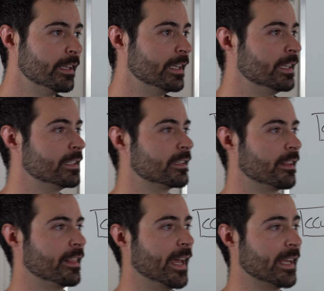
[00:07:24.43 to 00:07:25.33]
is
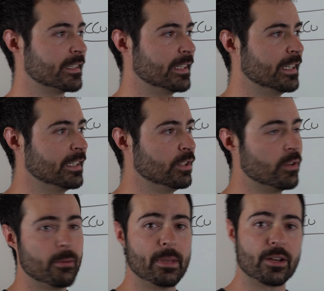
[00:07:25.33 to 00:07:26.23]
that you
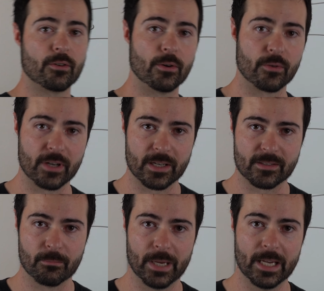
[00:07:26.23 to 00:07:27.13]
can make your own
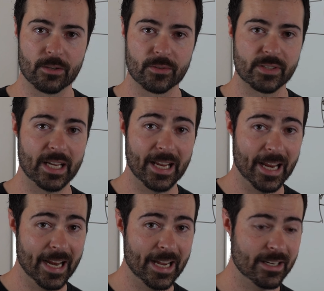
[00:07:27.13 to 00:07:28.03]
custom panels
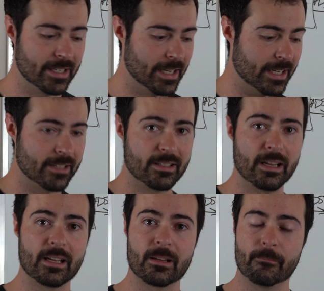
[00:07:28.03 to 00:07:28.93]
and it can
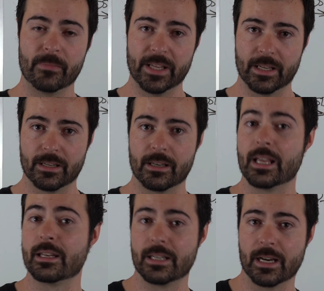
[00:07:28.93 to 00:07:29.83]
take in
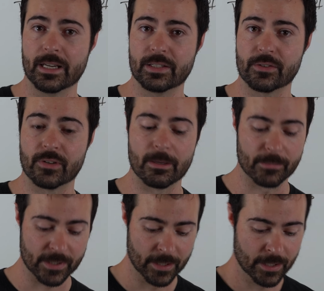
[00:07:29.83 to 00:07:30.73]
NDI streams.